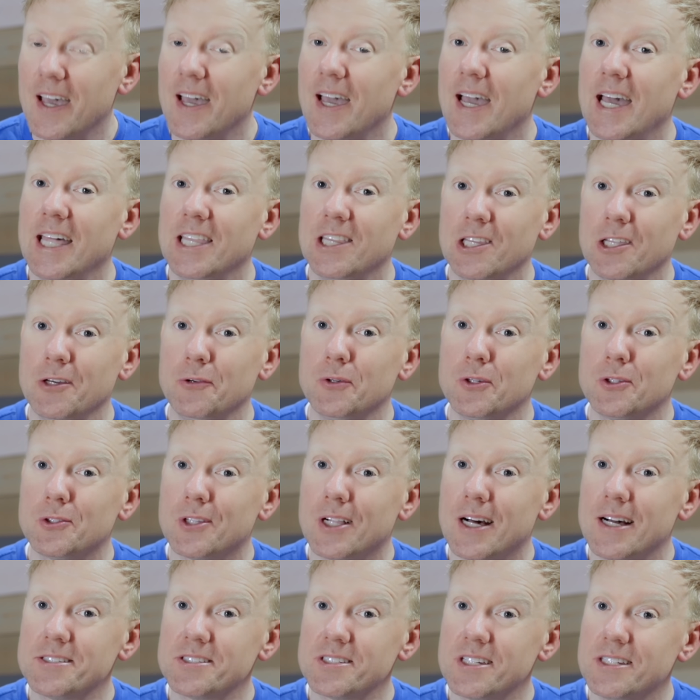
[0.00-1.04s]
And liquid
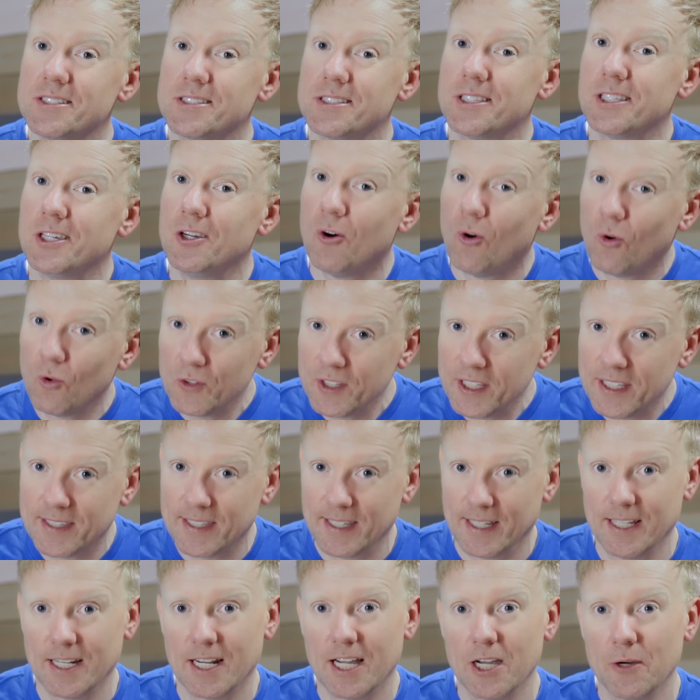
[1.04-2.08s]
glass isn't the only
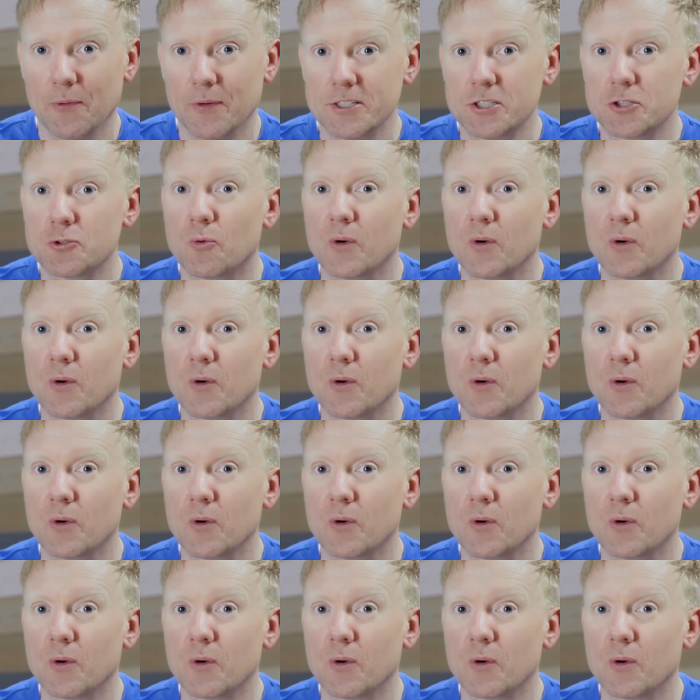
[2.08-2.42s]
thing in iOS